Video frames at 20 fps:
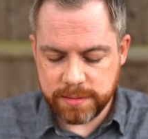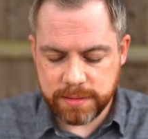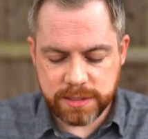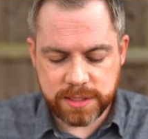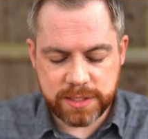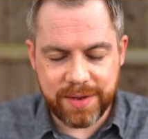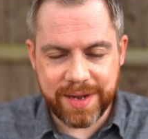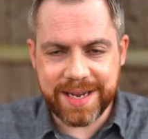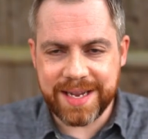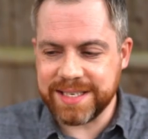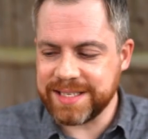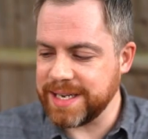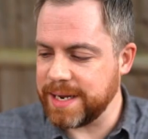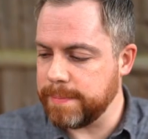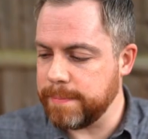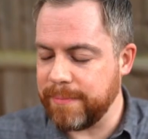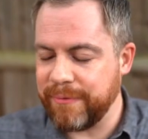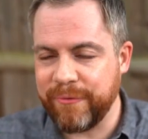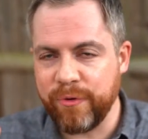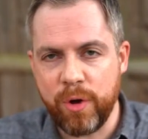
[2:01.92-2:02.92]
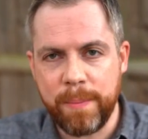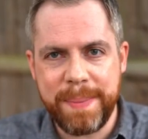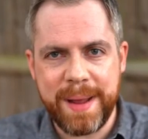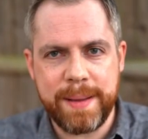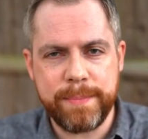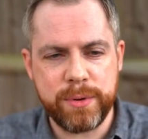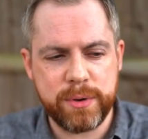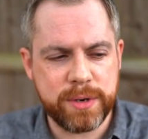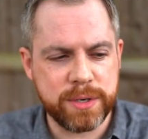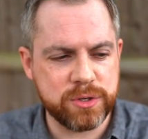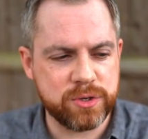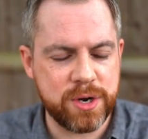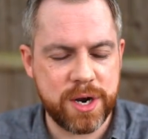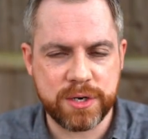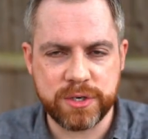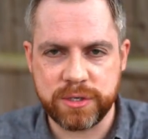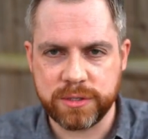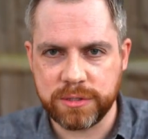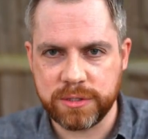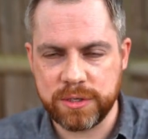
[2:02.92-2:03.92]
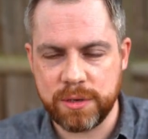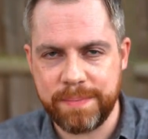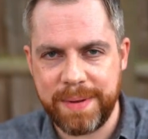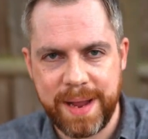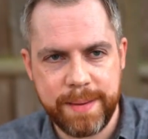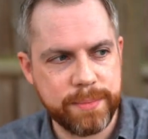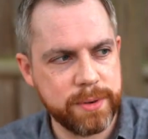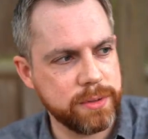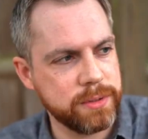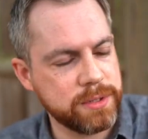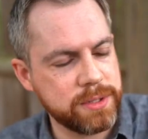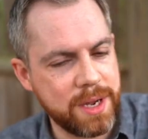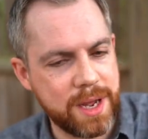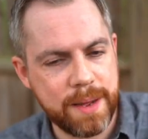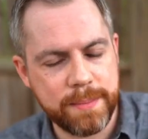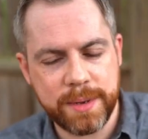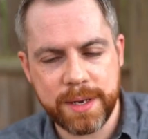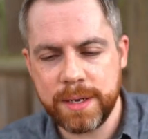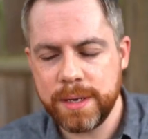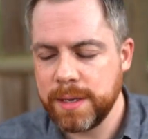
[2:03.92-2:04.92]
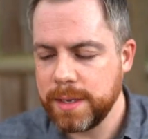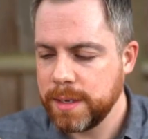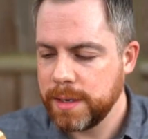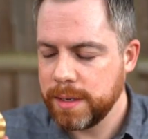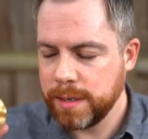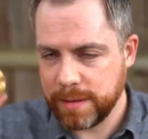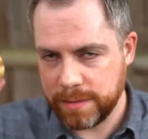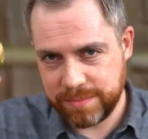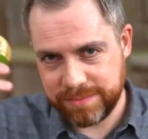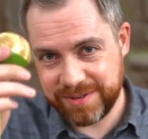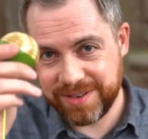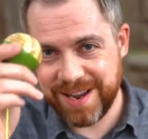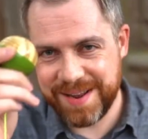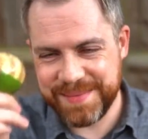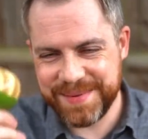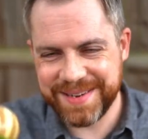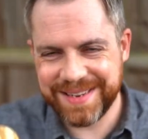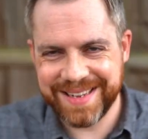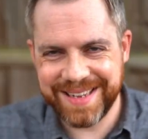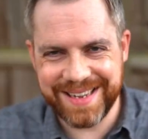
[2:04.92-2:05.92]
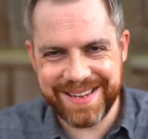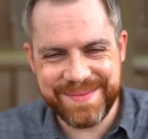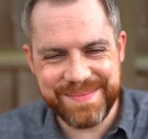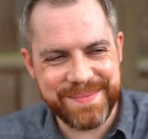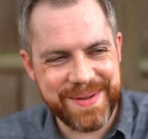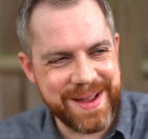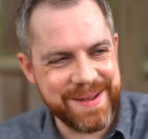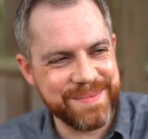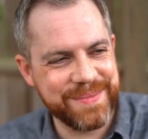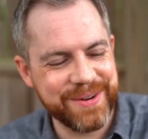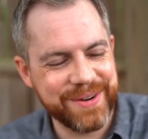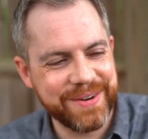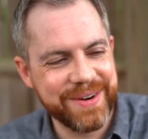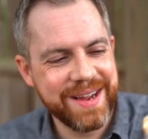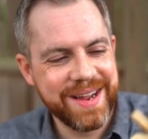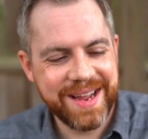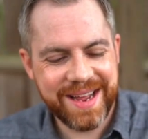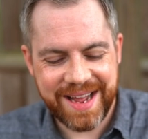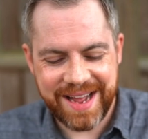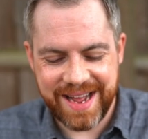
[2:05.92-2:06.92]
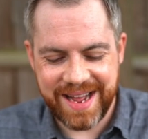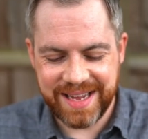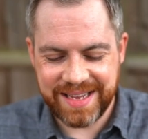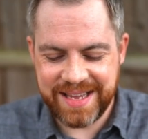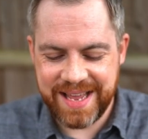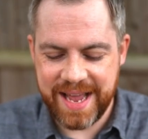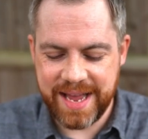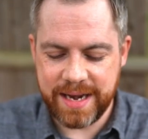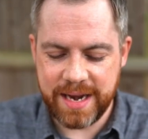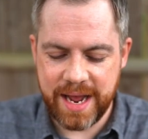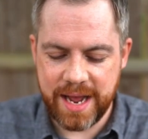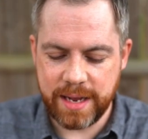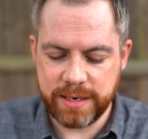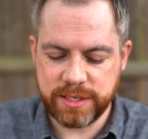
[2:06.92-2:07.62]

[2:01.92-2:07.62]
So like I said, full bamboo construction. So bamboo Tama and bamboo Ken.